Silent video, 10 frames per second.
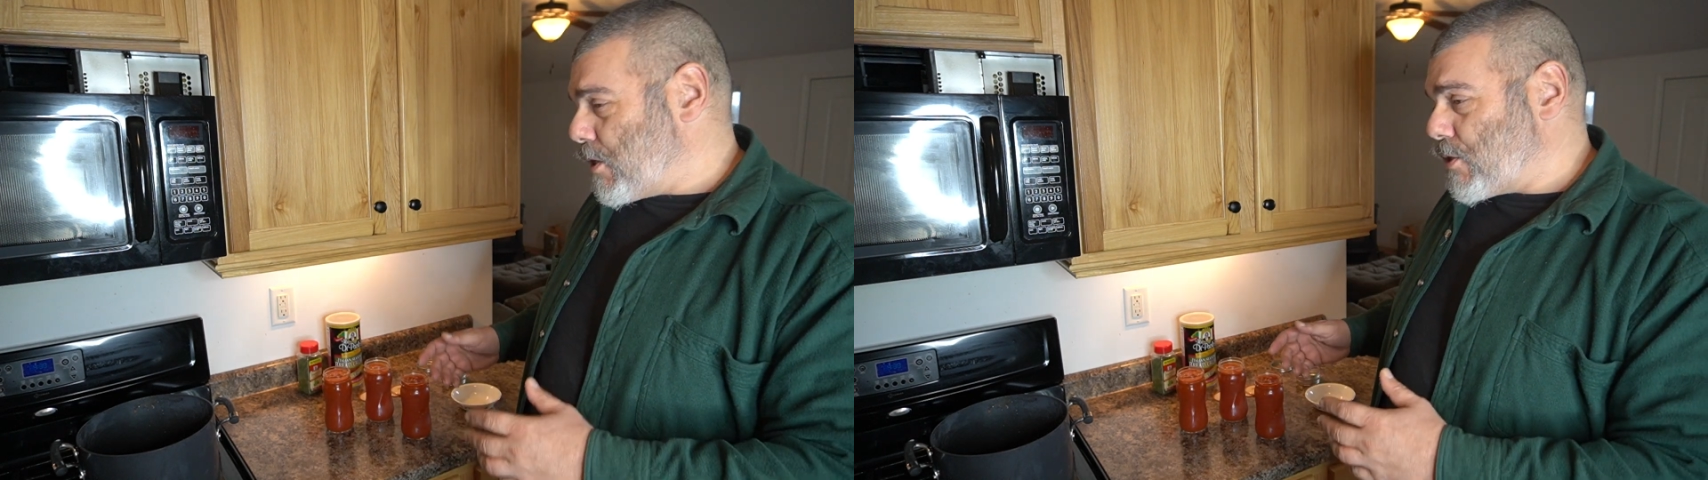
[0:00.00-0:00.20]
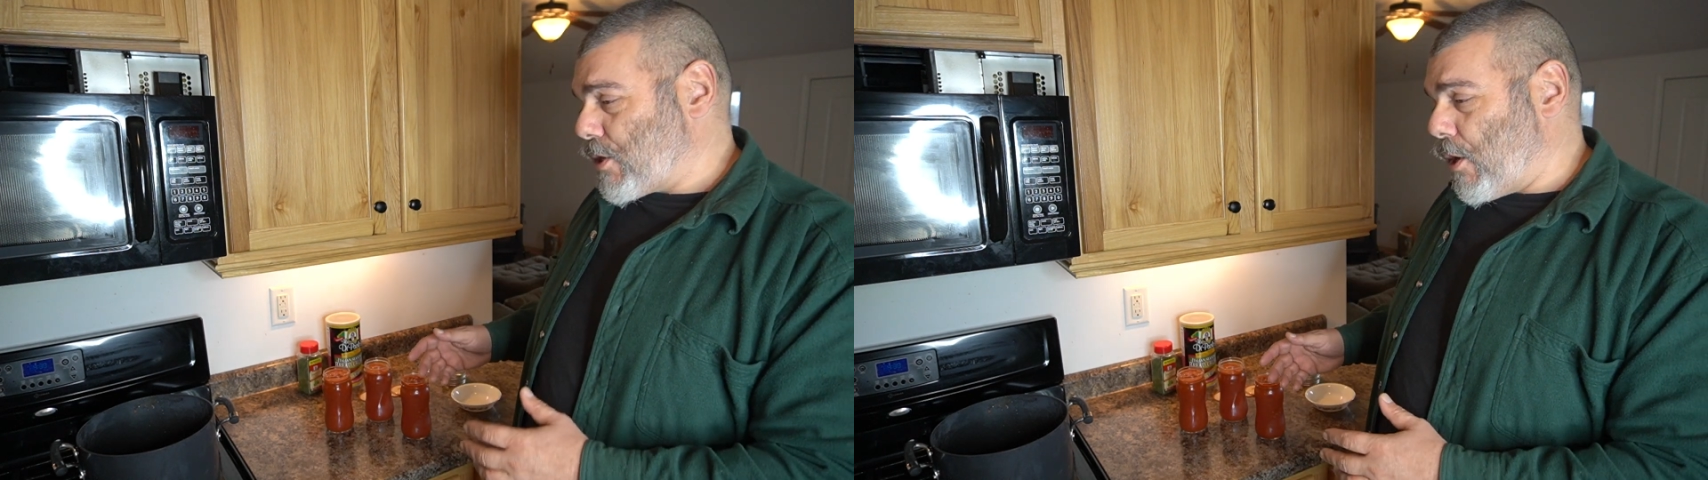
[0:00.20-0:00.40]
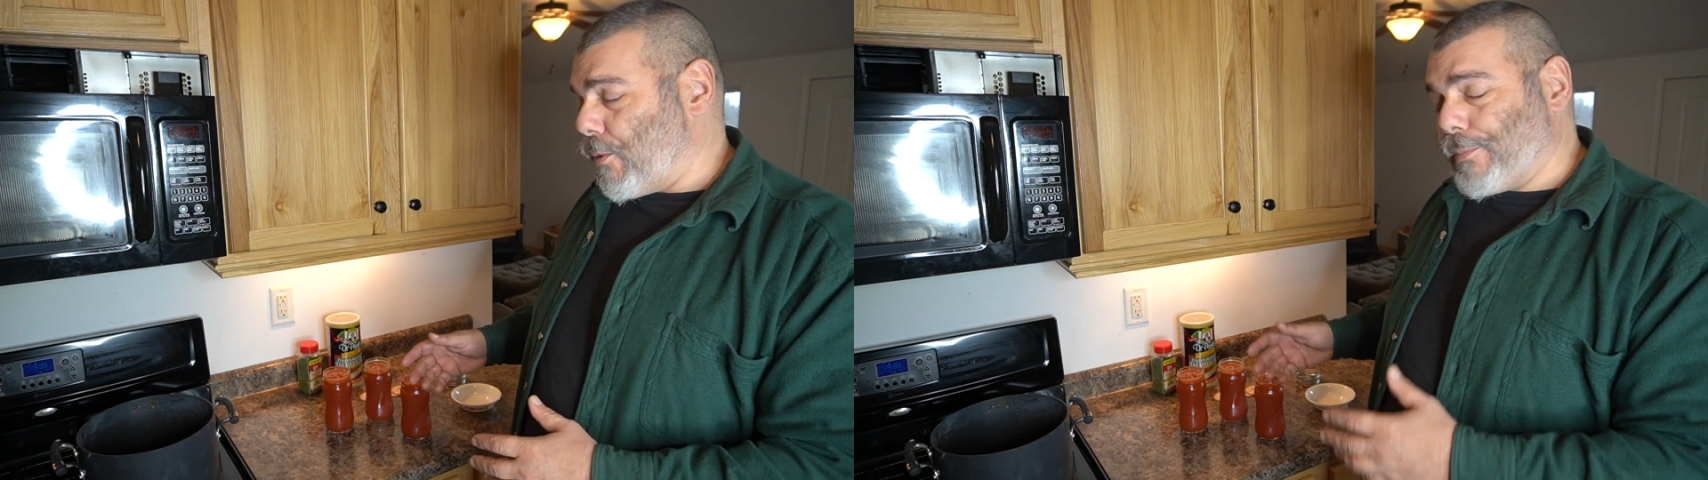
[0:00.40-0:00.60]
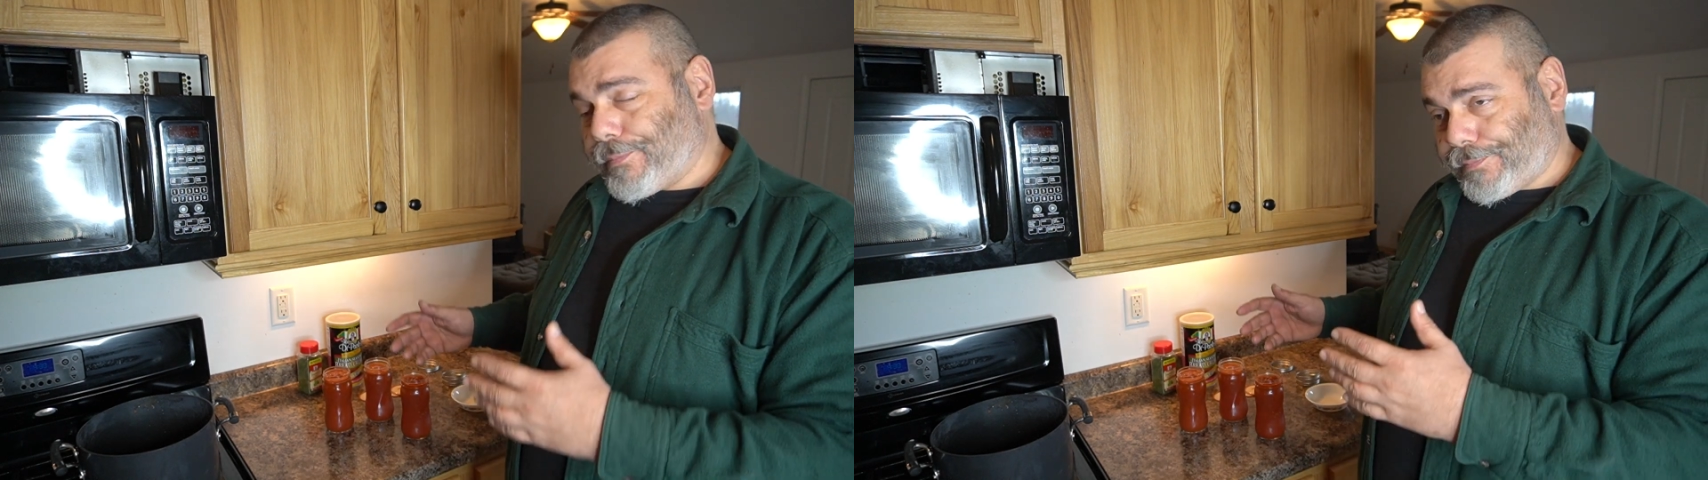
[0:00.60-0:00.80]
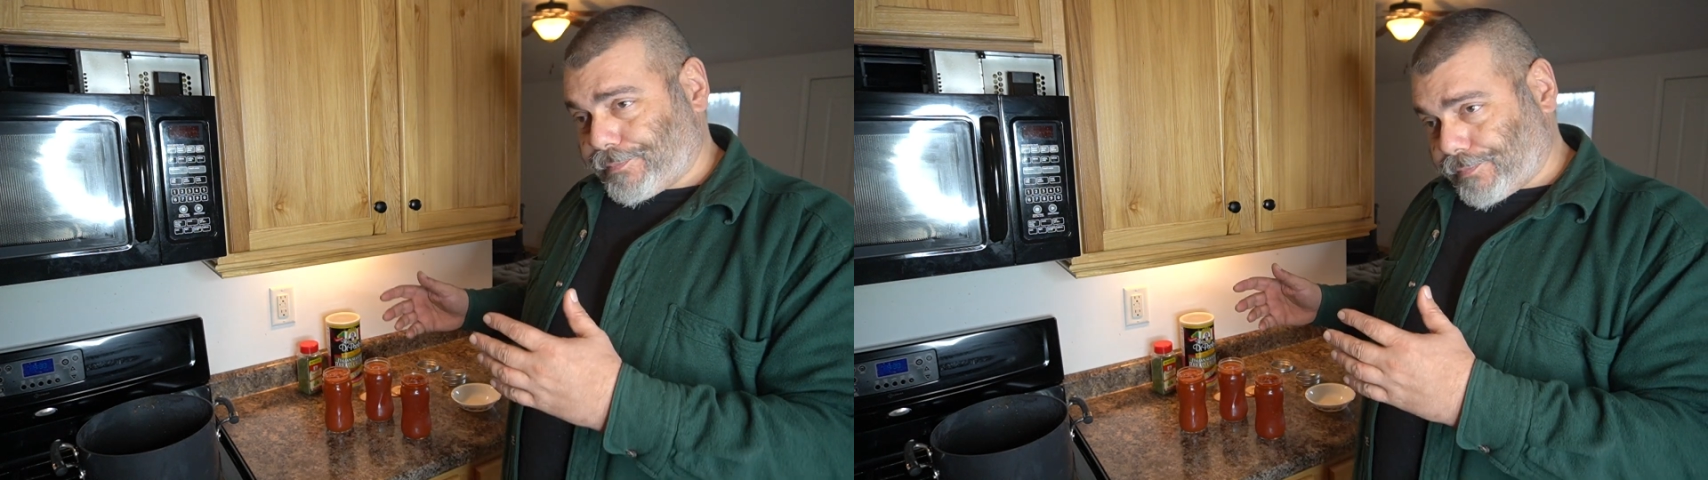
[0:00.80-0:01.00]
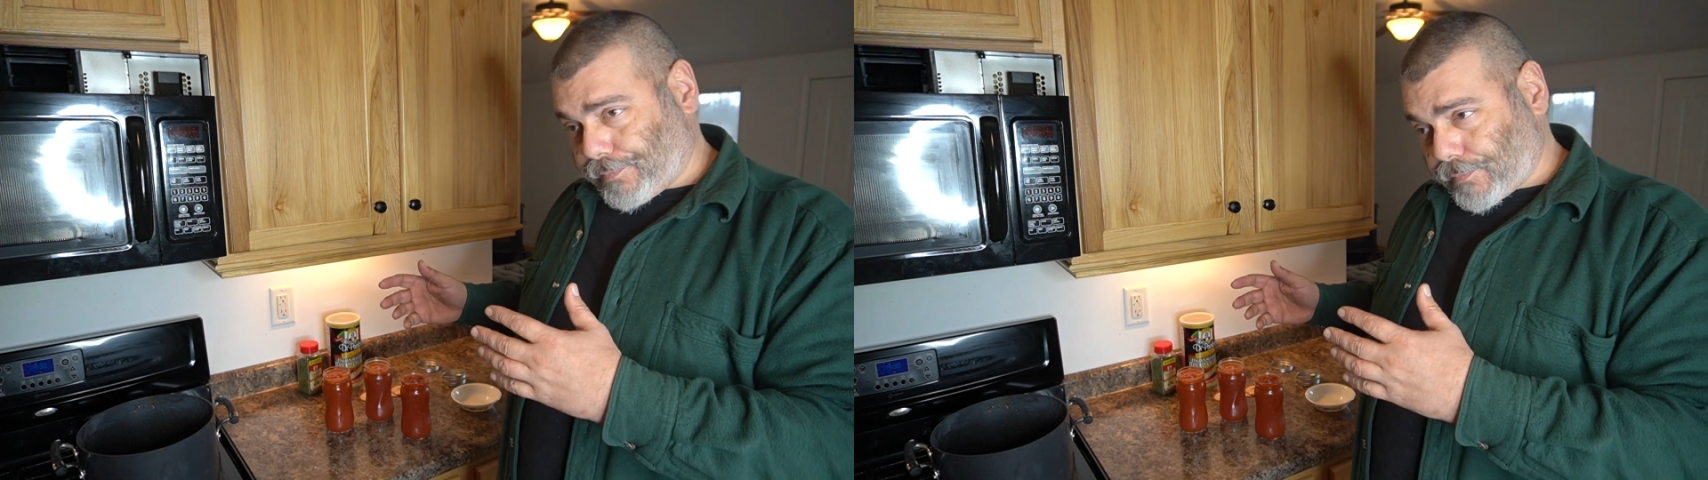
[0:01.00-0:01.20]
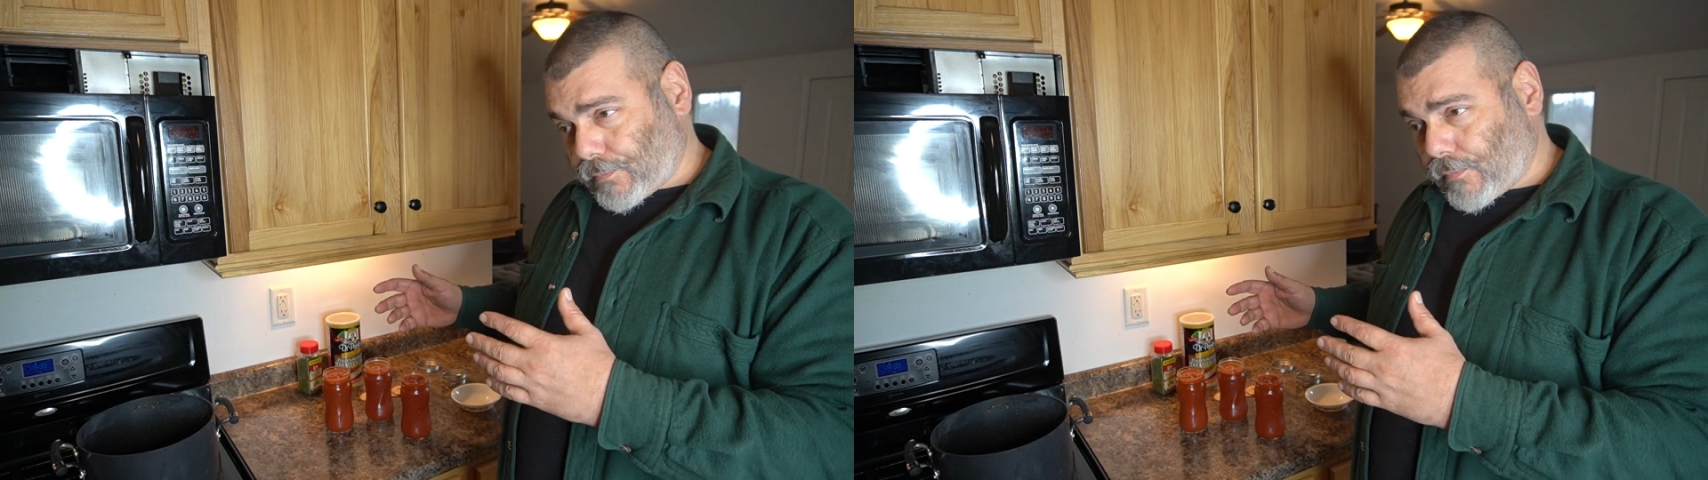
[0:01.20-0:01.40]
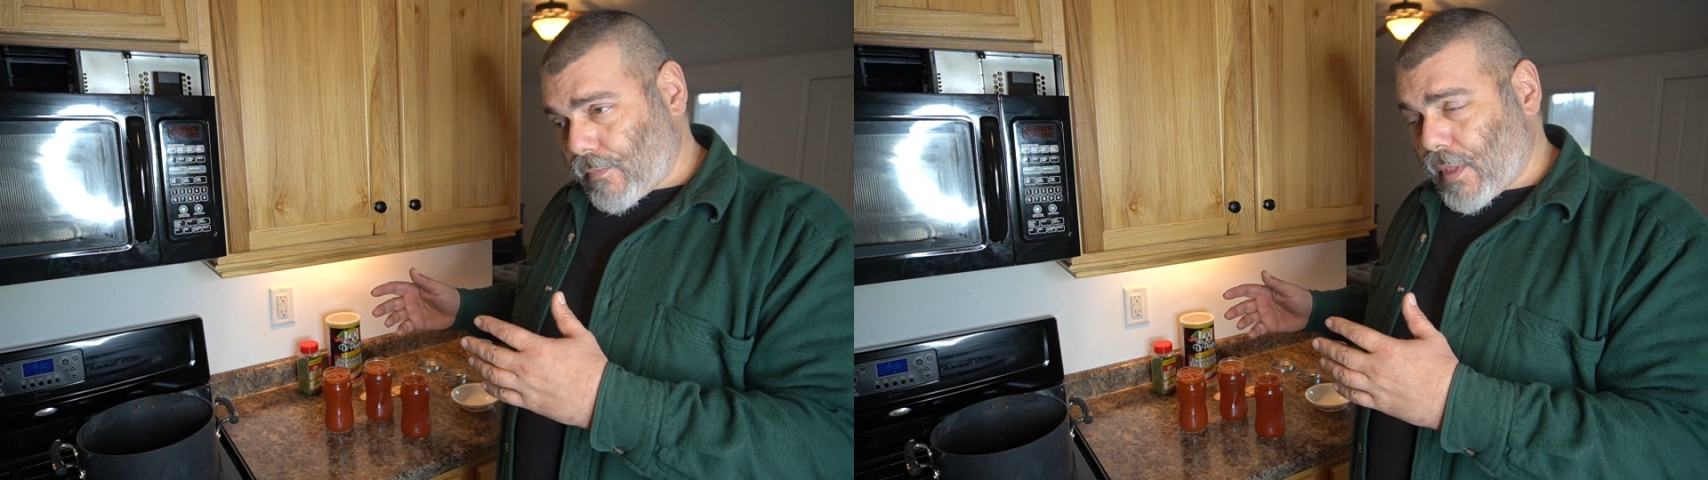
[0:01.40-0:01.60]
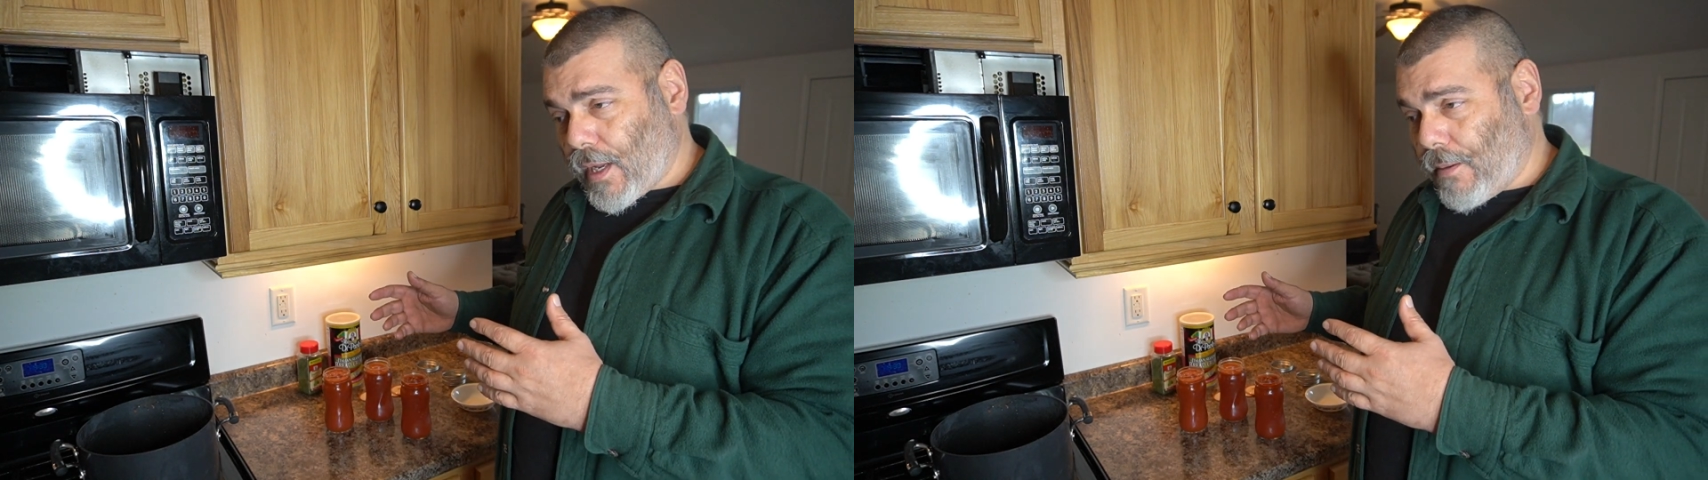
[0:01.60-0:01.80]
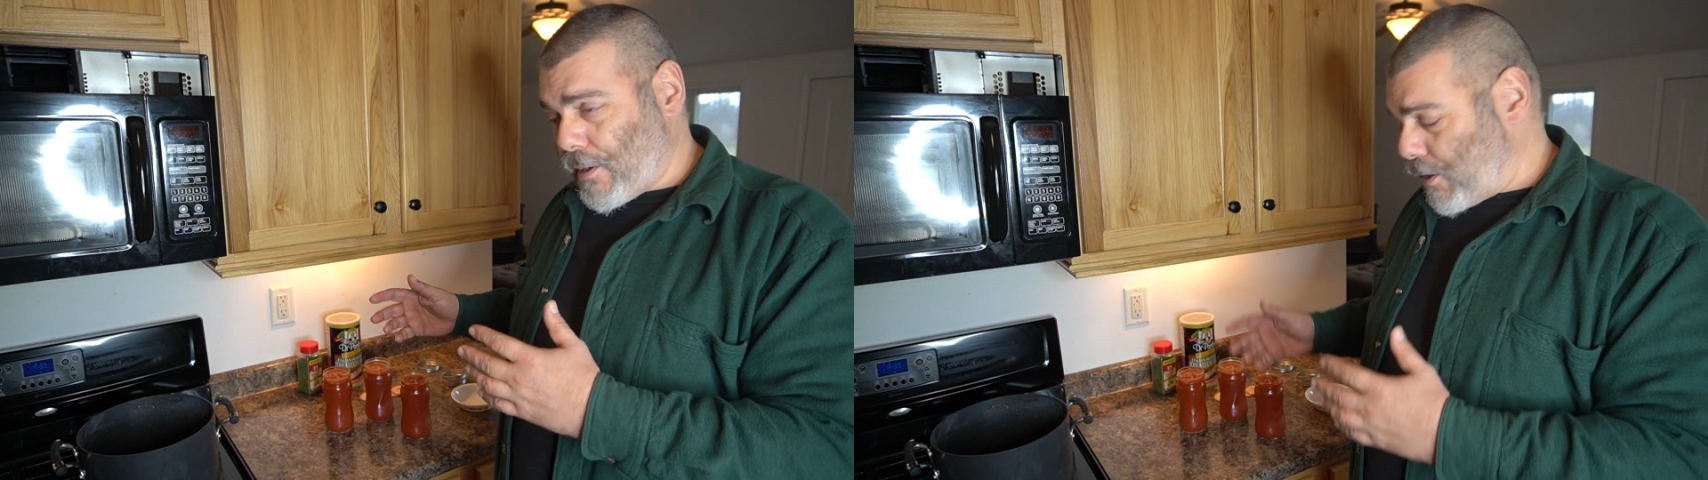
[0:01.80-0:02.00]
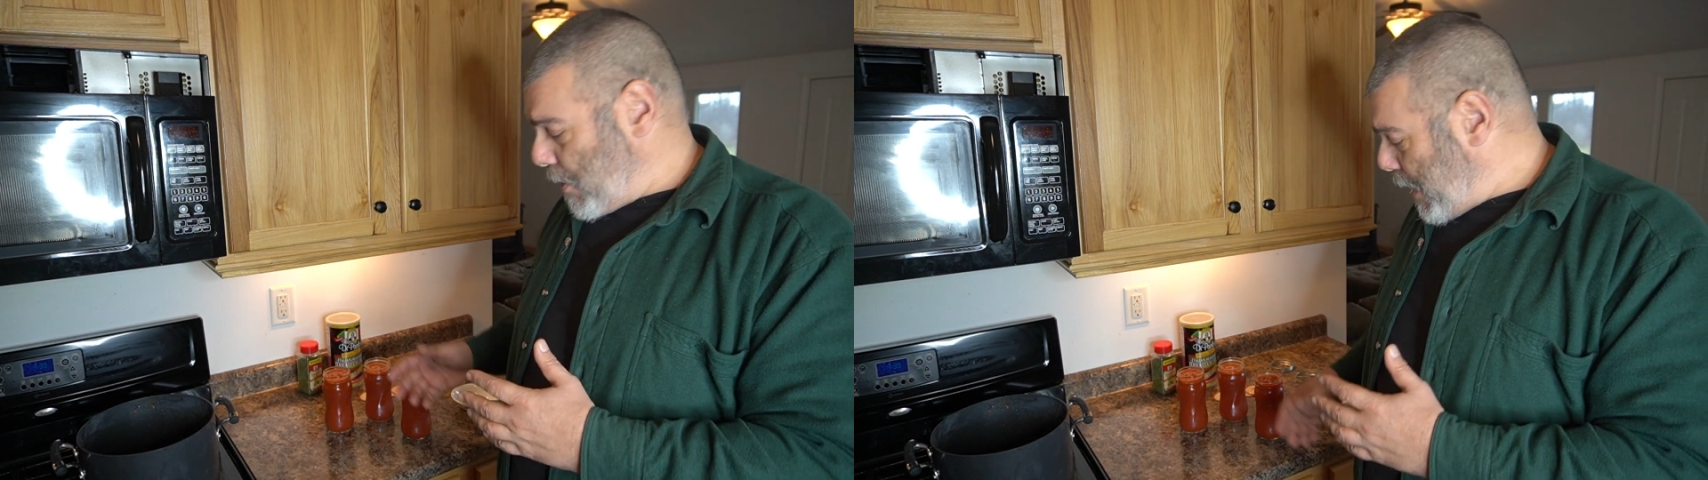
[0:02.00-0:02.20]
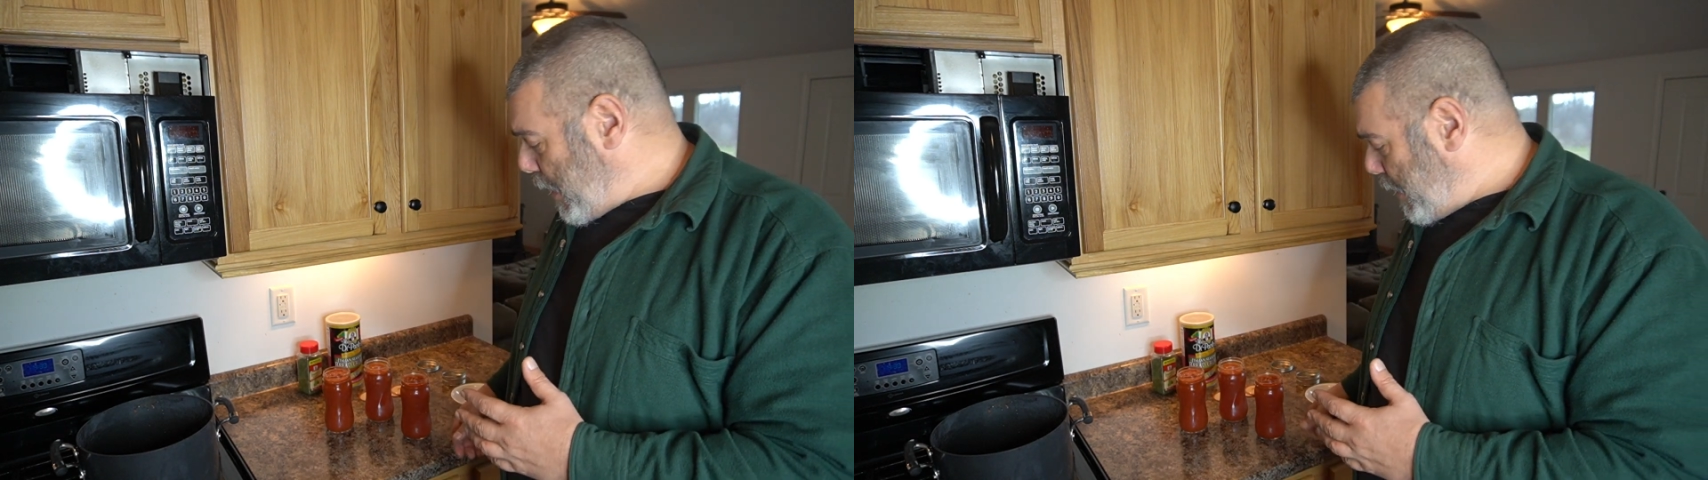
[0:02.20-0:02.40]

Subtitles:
So I'm going to go ahead,